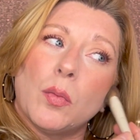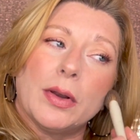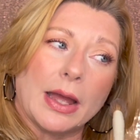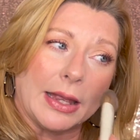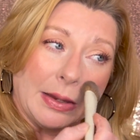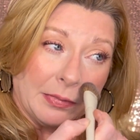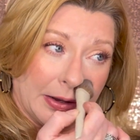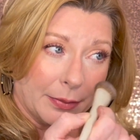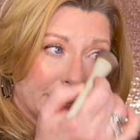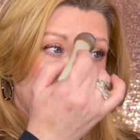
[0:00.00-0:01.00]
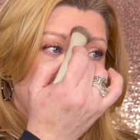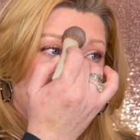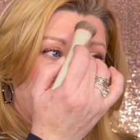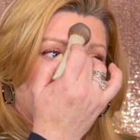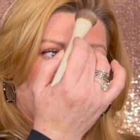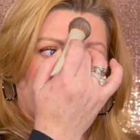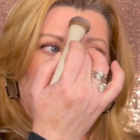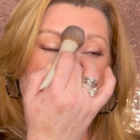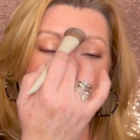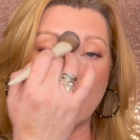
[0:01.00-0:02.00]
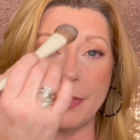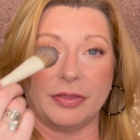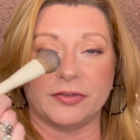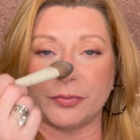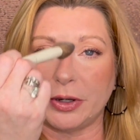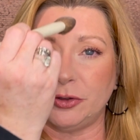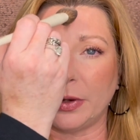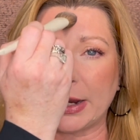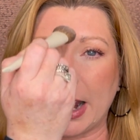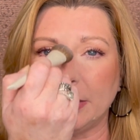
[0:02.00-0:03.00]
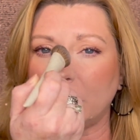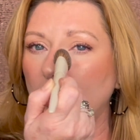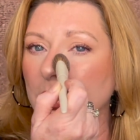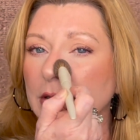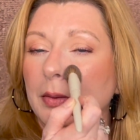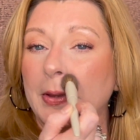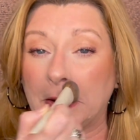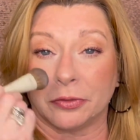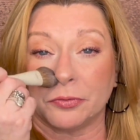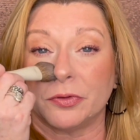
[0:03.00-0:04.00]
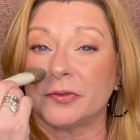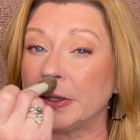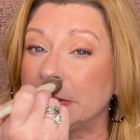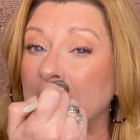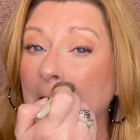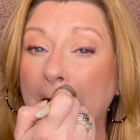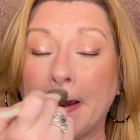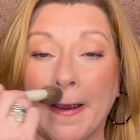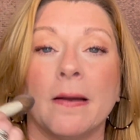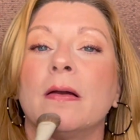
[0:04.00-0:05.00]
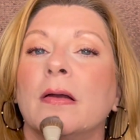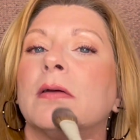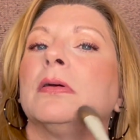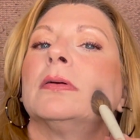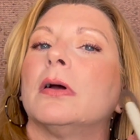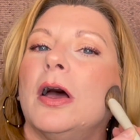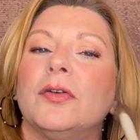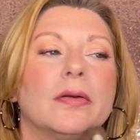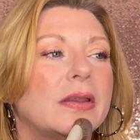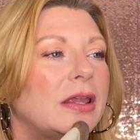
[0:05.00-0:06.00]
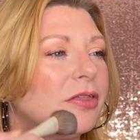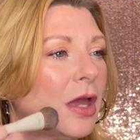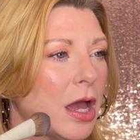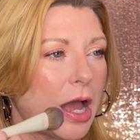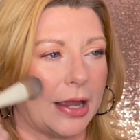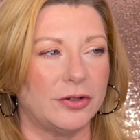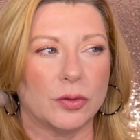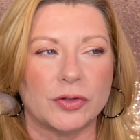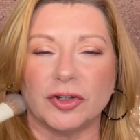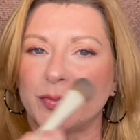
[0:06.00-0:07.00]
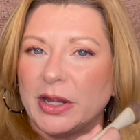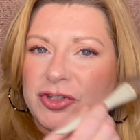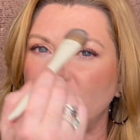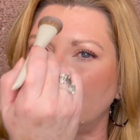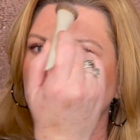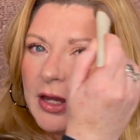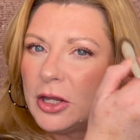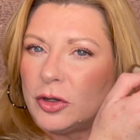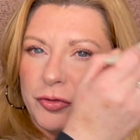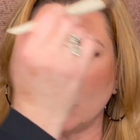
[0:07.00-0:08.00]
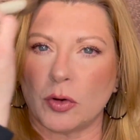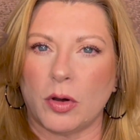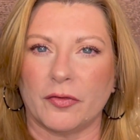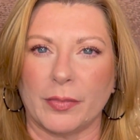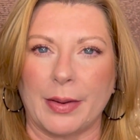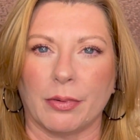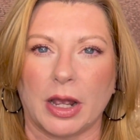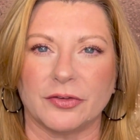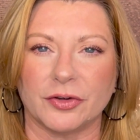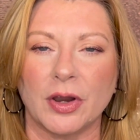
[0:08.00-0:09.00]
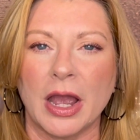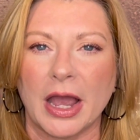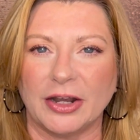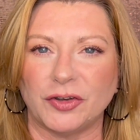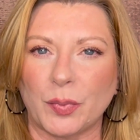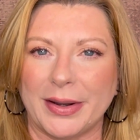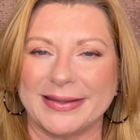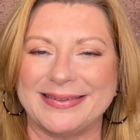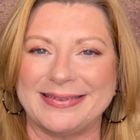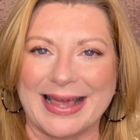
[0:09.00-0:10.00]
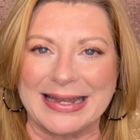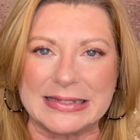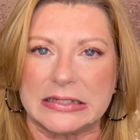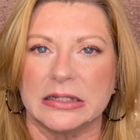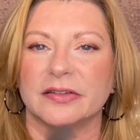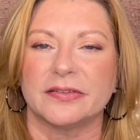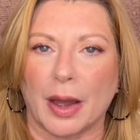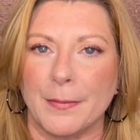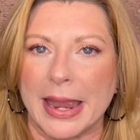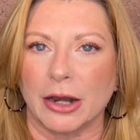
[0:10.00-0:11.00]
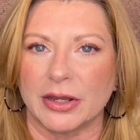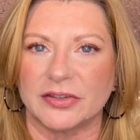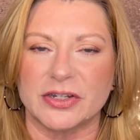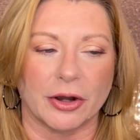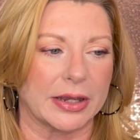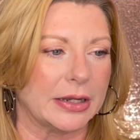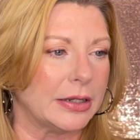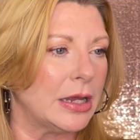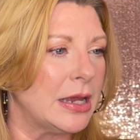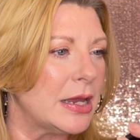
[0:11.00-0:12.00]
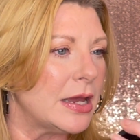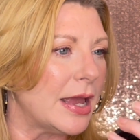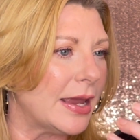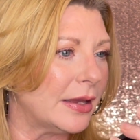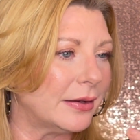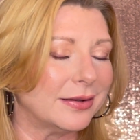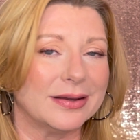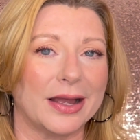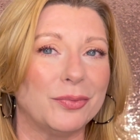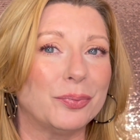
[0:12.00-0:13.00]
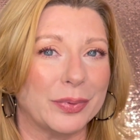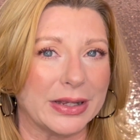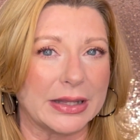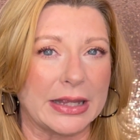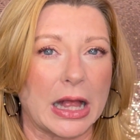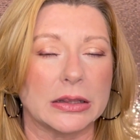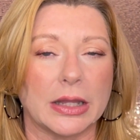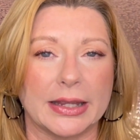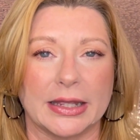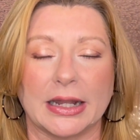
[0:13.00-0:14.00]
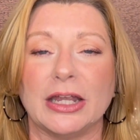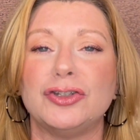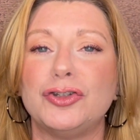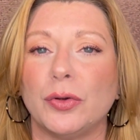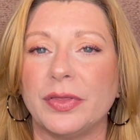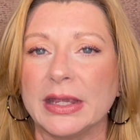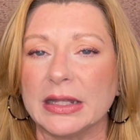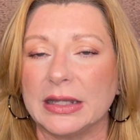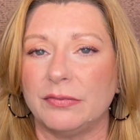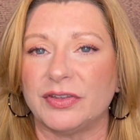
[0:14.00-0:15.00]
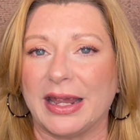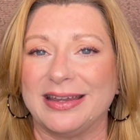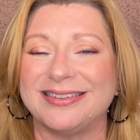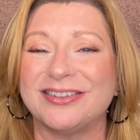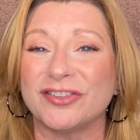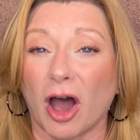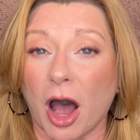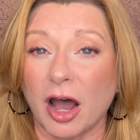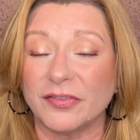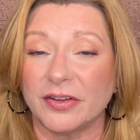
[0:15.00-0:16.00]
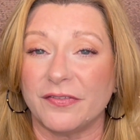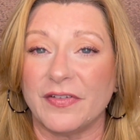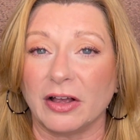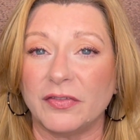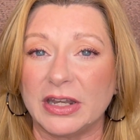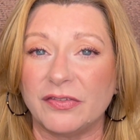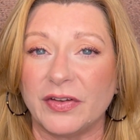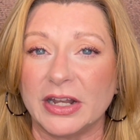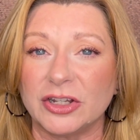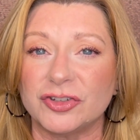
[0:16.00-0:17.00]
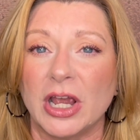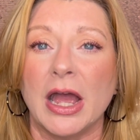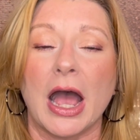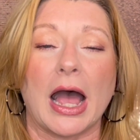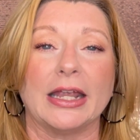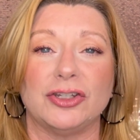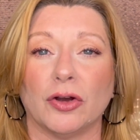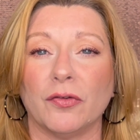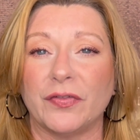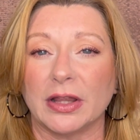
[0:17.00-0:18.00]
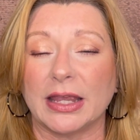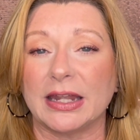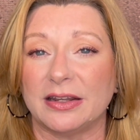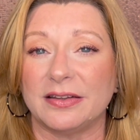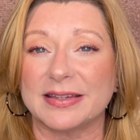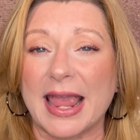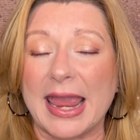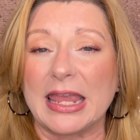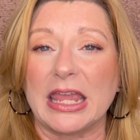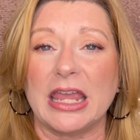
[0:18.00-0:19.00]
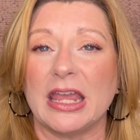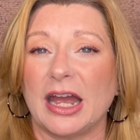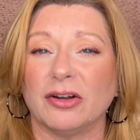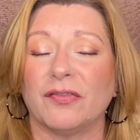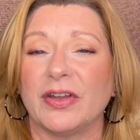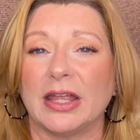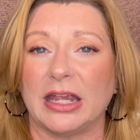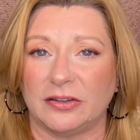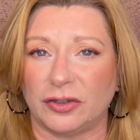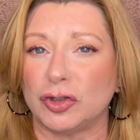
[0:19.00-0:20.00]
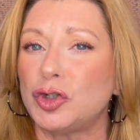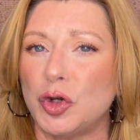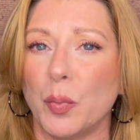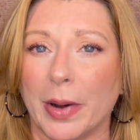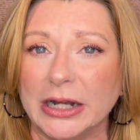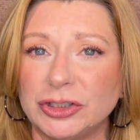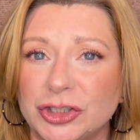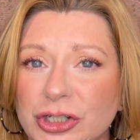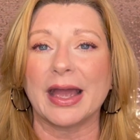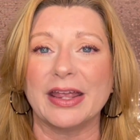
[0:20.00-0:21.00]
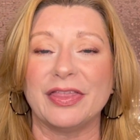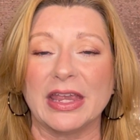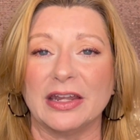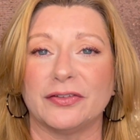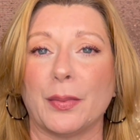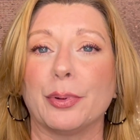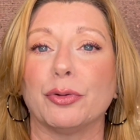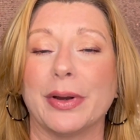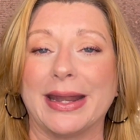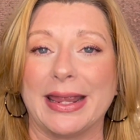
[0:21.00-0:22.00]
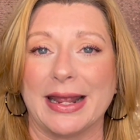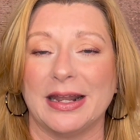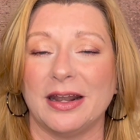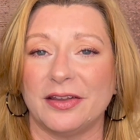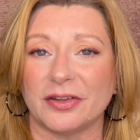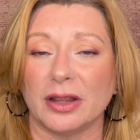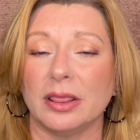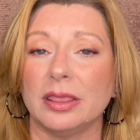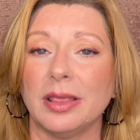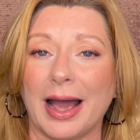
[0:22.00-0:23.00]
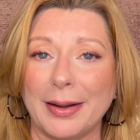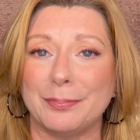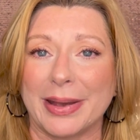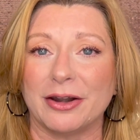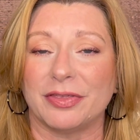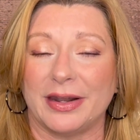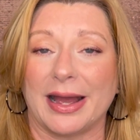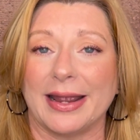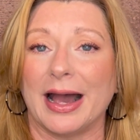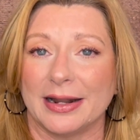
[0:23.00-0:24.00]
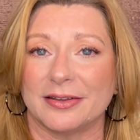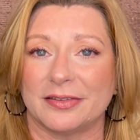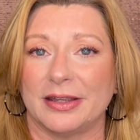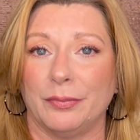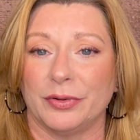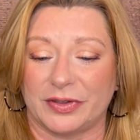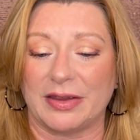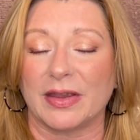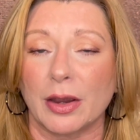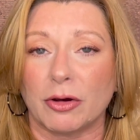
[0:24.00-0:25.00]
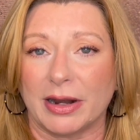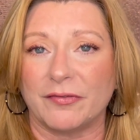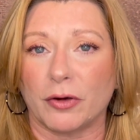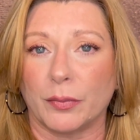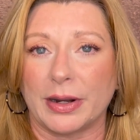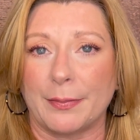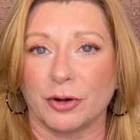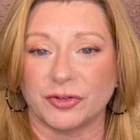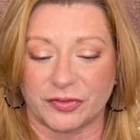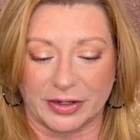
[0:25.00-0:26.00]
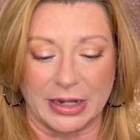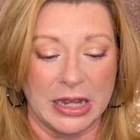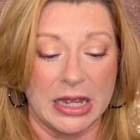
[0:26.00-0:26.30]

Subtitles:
when I am completely finished with my makeup, this is what I do. I kind of go a little bit through the center, underneath. I don't touch my cheeks. I don't go over my bronzer. I just want to set some areas targeted. And I really like it. I do think it leaves a soft, velvety finish. I don't feel like it is cakey. I don't feel like it's too much. I think it's pretty, and it is a lot better than I honestly was giving it credit for when I purchased it.